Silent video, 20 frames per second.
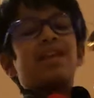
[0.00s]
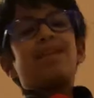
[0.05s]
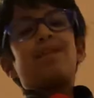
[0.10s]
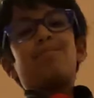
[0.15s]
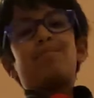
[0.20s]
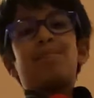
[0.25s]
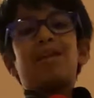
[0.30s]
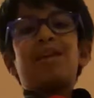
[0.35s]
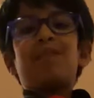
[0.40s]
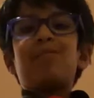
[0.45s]
And it
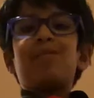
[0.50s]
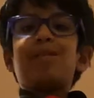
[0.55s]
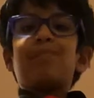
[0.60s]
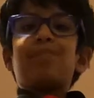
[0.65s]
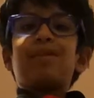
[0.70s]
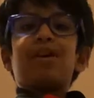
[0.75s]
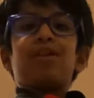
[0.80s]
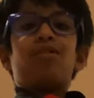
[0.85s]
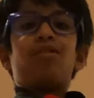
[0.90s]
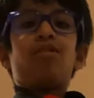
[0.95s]
may be a
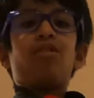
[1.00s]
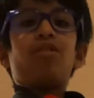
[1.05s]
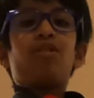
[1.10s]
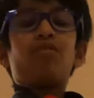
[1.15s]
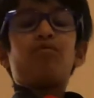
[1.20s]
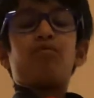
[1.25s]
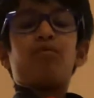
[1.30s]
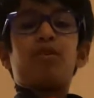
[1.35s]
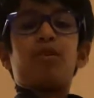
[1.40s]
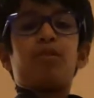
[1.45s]
bit hard
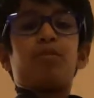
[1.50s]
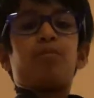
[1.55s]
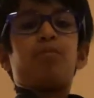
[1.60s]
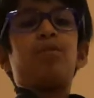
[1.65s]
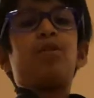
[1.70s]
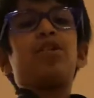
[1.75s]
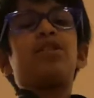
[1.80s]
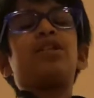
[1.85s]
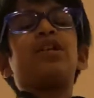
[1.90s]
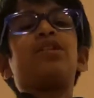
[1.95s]
for you
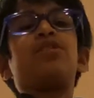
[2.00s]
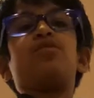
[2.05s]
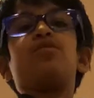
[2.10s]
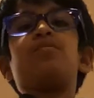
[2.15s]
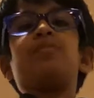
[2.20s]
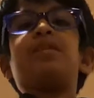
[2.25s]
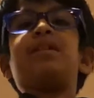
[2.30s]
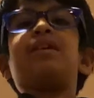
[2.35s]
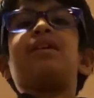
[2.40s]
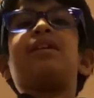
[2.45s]
pressing so many